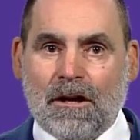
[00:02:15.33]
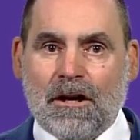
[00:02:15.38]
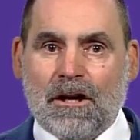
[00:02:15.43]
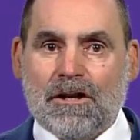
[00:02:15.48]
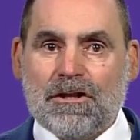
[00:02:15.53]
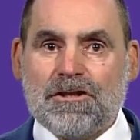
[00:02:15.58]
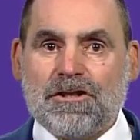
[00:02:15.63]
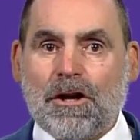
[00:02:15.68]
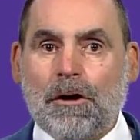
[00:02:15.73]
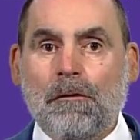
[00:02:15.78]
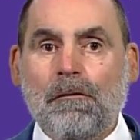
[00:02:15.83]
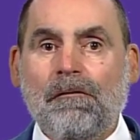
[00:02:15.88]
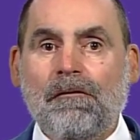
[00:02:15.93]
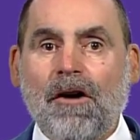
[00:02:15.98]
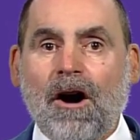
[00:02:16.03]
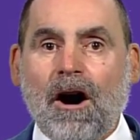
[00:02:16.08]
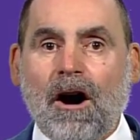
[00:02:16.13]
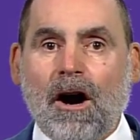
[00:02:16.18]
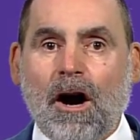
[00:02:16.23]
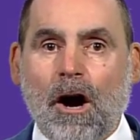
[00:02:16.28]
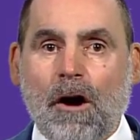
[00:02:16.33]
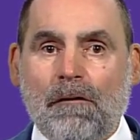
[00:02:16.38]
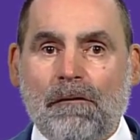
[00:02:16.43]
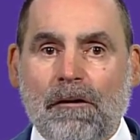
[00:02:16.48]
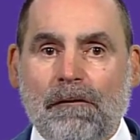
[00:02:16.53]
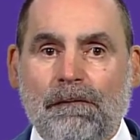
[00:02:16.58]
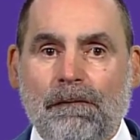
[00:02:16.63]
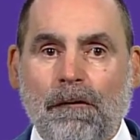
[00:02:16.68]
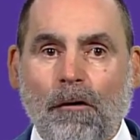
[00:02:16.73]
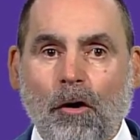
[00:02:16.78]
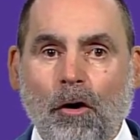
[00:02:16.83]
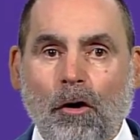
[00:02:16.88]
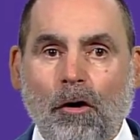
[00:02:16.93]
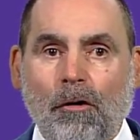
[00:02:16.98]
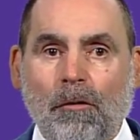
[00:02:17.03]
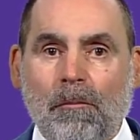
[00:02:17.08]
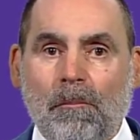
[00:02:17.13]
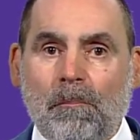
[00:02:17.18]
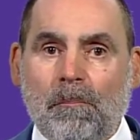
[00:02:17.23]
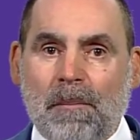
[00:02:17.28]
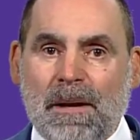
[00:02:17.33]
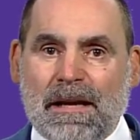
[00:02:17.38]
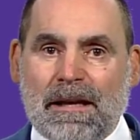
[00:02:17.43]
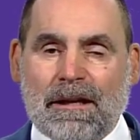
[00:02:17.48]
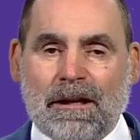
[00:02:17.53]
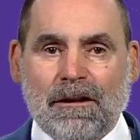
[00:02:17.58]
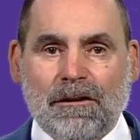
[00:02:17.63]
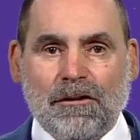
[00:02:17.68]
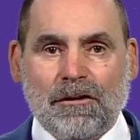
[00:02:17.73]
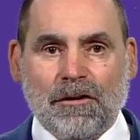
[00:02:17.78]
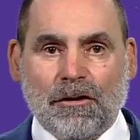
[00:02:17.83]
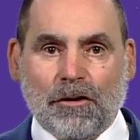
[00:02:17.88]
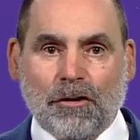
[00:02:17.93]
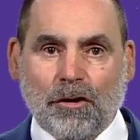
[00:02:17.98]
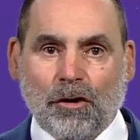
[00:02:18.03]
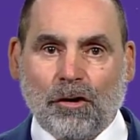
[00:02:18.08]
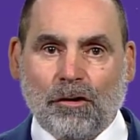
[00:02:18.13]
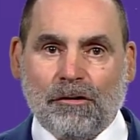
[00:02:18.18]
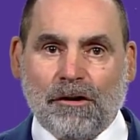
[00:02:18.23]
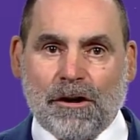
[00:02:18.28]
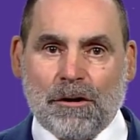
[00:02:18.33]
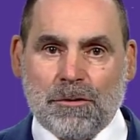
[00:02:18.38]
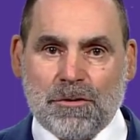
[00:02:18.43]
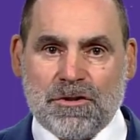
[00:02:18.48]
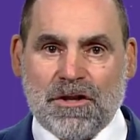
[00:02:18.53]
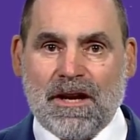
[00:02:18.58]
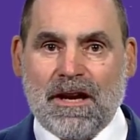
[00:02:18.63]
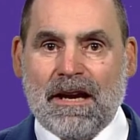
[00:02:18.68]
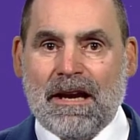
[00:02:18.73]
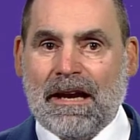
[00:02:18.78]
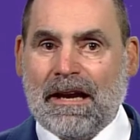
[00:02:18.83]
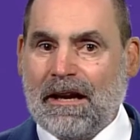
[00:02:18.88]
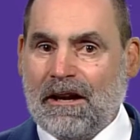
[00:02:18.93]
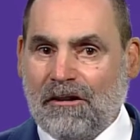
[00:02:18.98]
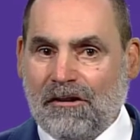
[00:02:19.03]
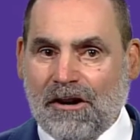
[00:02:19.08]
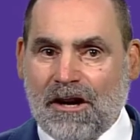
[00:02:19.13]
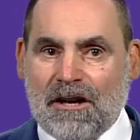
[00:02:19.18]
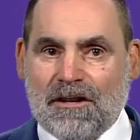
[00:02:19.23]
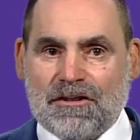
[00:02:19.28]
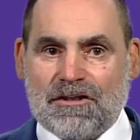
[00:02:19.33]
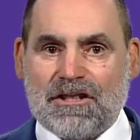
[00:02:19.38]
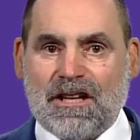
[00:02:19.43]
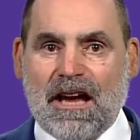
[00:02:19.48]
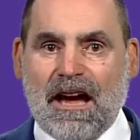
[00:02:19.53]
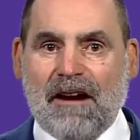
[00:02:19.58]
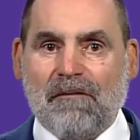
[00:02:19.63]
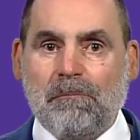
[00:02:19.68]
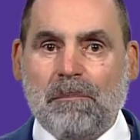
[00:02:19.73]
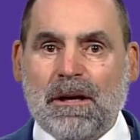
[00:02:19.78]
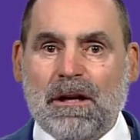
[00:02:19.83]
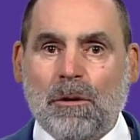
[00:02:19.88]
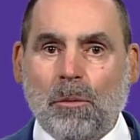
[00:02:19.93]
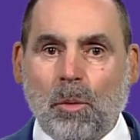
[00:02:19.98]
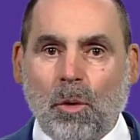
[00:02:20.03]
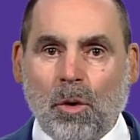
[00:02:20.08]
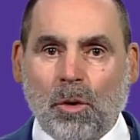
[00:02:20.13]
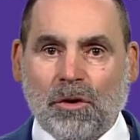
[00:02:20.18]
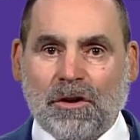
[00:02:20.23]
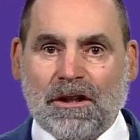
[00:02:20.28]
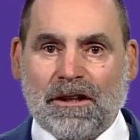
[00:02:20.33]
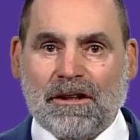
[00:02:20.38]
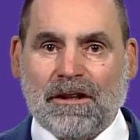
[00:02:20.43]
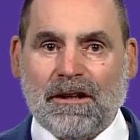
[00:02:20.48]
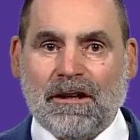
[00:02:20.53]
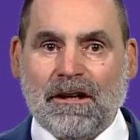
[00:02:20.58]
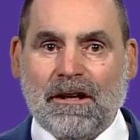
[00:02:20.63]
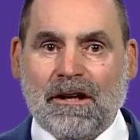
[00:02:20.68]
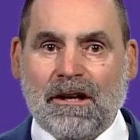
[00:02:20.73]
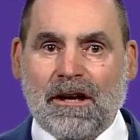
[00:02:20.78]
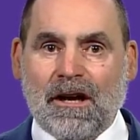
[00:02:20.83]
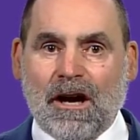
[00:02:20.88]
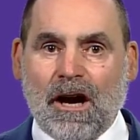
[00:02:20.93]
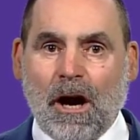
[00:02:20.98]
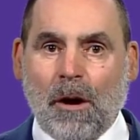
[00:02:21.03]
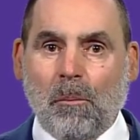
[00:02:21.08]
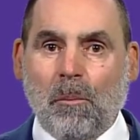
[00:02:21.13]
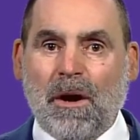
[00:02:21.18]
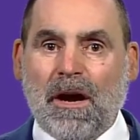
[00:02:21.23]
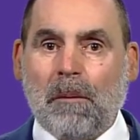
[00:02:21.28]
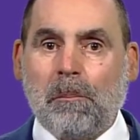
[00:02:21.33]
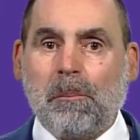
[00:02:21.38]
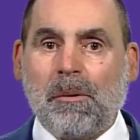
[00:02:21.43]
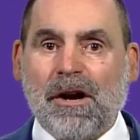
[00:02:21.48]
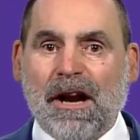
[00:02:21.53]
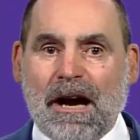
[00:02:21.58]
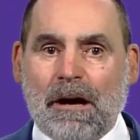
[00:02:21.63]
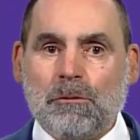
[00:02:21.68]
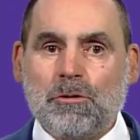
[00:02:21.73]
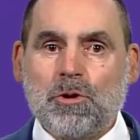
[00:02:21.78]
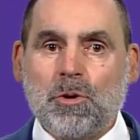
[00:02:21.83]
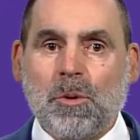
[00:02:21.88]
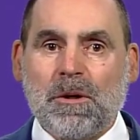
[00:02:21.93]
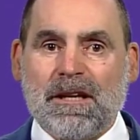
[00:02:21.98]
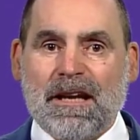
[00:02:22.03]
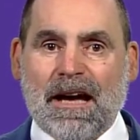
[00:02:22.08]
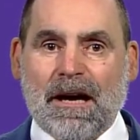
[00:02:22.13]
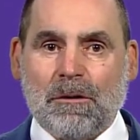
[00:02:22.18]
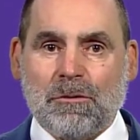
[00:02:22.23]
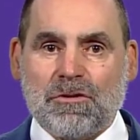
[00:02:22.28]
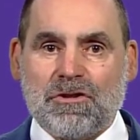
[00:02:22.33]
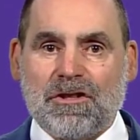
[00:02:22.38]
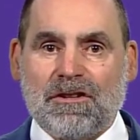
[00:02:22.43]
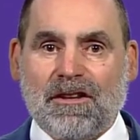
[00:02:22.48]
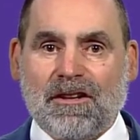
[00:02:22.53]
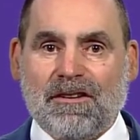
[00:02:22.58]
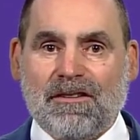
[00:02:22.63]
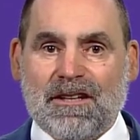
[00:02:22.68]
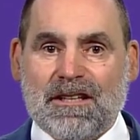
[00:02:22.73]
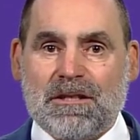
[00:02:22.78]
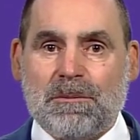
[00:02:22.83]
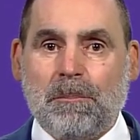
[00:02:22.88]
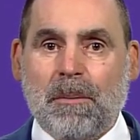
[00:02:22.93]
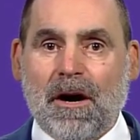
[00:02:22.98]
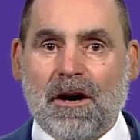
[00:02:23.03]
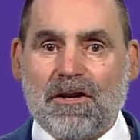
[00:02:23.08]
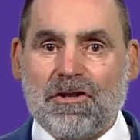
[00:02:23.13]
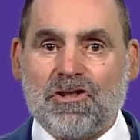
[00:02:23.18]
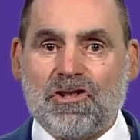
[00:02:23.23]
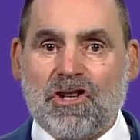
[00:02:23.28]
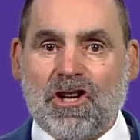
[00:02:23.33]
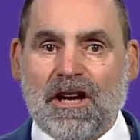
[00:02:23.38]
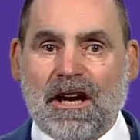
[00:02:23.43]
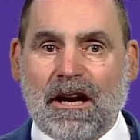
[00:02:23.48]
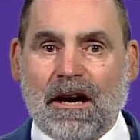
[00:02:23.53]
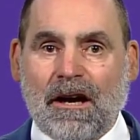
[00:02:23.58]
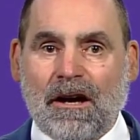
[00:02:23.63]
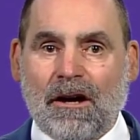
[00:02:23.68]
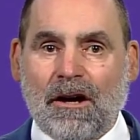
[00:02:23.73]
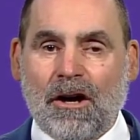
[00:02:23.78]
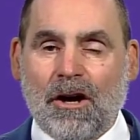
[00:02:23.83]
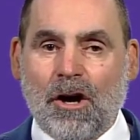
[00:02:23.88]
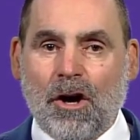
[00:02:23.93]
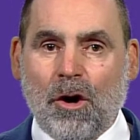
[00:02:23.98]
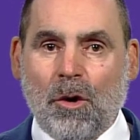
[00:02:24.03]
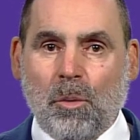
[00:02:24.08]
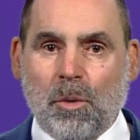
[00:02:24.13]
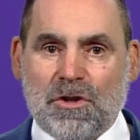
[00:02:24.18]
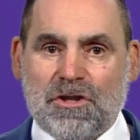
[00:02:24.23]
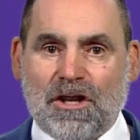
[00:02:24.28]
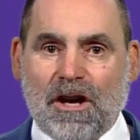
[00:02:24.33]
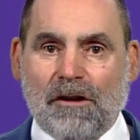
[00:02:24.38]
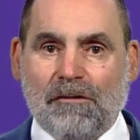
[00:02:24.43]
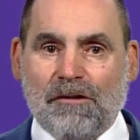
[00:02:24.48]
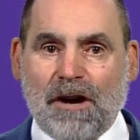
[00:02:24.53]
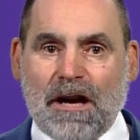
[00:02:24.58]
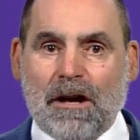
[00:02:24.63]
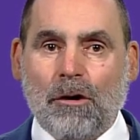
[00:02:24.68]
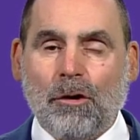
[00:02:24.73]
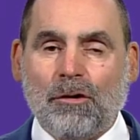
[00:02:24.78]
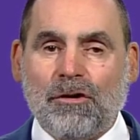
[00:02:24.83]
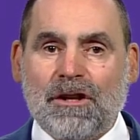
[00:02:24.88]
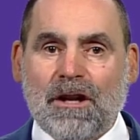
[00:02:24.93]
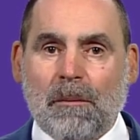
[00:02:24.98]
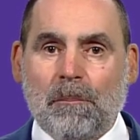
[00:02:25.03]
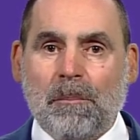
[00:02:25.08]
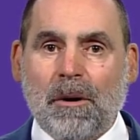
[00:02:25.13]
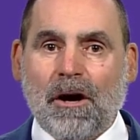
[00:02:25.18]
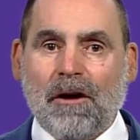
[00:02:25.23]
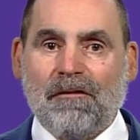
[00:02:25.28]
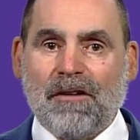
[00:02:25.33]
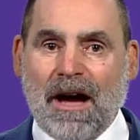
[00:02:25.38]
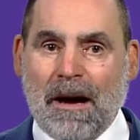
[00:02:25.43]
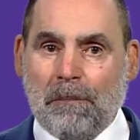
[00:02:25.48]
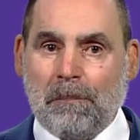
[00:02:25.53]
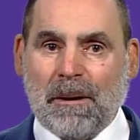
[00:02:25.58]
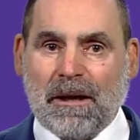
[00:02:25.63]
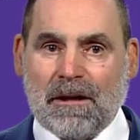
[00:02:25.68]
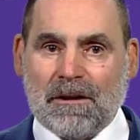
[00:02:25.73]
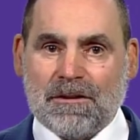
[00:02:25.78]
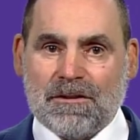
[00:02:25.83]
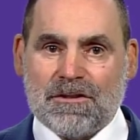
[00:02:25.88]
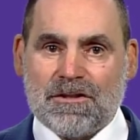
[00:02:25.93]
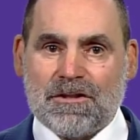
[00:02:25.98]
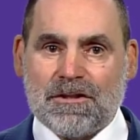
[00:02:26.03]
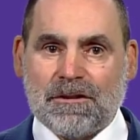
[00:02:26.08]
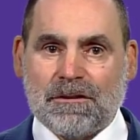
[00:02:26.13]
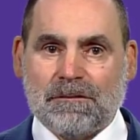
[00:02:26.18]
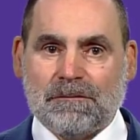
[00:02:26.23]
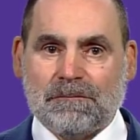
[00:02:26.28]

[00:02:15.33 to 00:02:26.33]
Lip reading: So far, over 4 million euros in grants have been awarded, and we are proud to announce that this past year was our record number of applicants.